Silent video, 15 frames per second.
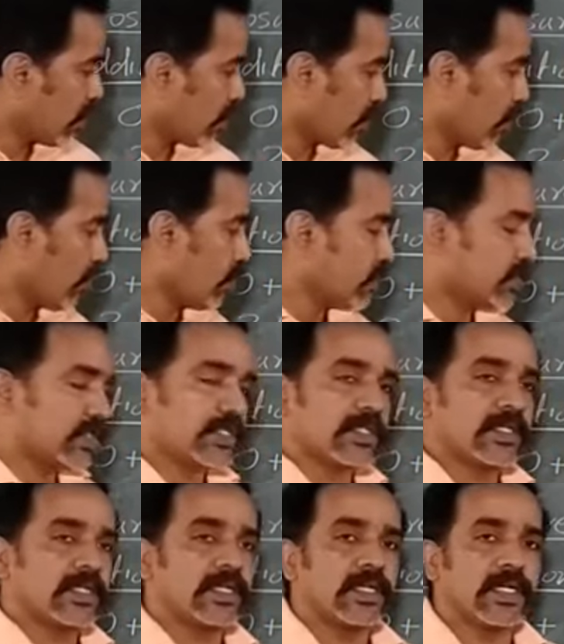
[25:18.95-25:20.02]
closed
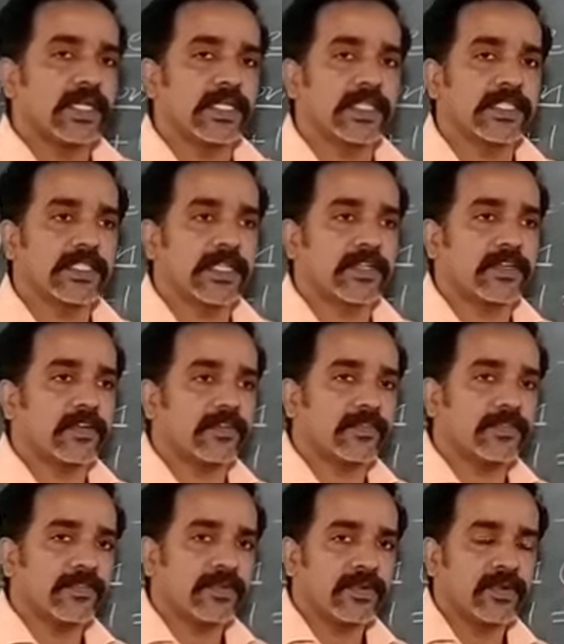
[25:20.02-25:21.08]
in the set of
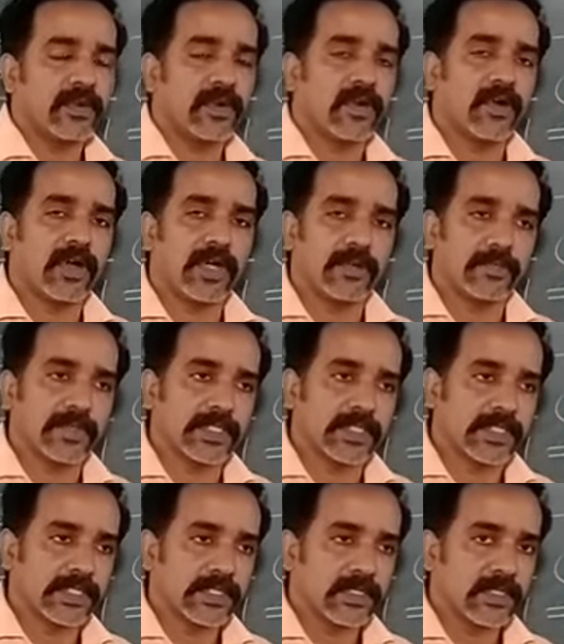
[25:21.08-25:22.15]
whole
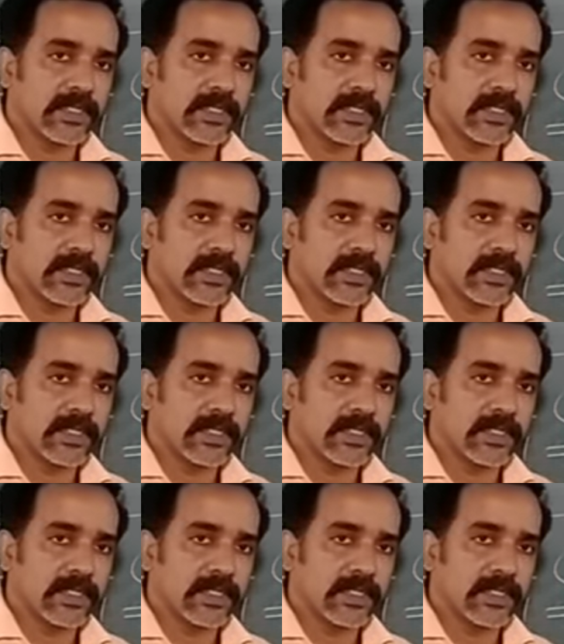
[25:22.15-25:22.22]
numbers.